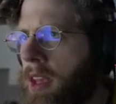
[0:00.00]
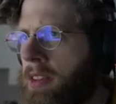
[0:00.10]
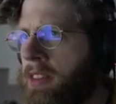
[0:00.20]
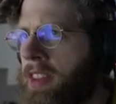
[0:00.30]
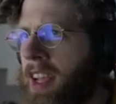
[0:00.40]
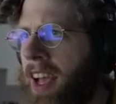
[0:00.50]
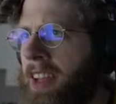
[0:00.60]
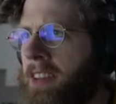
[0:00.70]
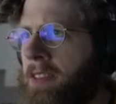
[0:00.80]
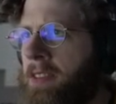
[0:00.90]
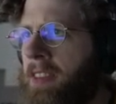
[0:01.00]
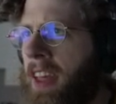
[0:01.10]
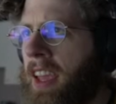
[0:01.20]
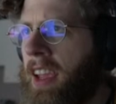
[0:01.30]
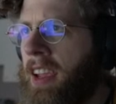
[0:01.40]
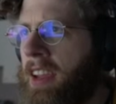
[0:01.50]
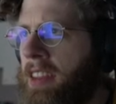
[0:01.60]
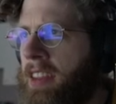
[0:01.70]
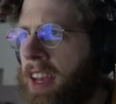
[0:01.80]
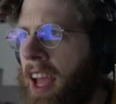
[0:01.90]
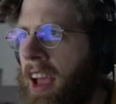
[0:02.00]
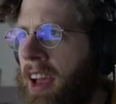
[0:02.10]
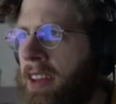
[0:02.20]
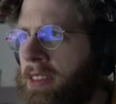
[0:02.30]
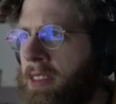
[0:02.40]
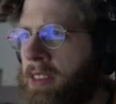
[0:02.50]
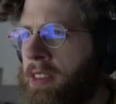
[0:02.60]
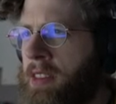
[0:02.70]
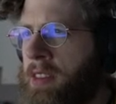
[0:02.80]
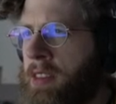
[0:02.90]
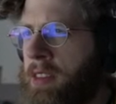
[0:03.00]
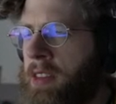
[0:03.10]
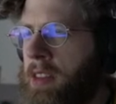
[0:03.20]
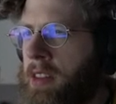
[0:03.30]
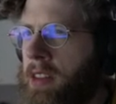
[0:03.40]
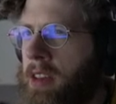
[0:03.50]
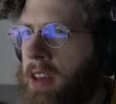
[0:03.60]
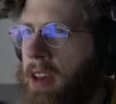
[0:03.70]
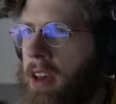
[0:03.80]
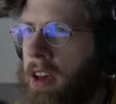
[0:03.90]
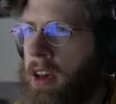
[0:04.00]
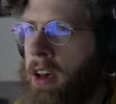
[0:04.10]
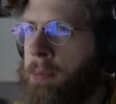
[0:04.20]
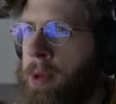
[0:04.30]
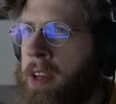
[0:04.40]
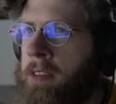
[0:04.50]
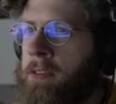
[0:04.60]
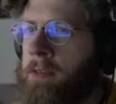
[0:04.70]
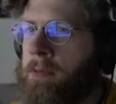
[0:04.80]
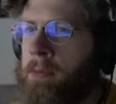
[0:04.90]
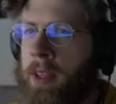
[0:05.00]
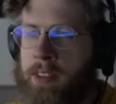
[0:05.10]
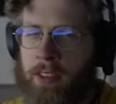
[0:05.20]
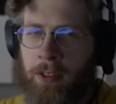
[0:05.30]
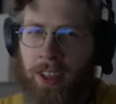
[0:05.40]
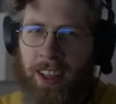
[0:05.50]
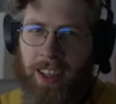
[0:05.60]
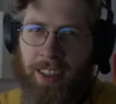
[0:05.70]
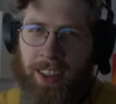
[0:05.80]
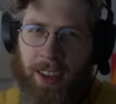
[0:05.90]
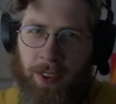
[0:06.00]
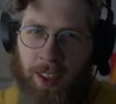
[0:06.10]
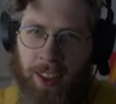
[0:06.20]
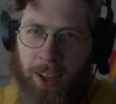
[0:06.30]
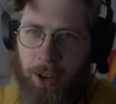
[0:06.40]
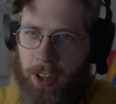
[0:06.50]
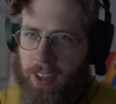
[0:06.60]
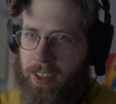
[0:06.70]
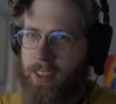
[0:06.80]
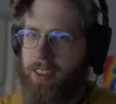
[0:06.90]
It's the kind of thing that adds a bit of mystery, David Lynchian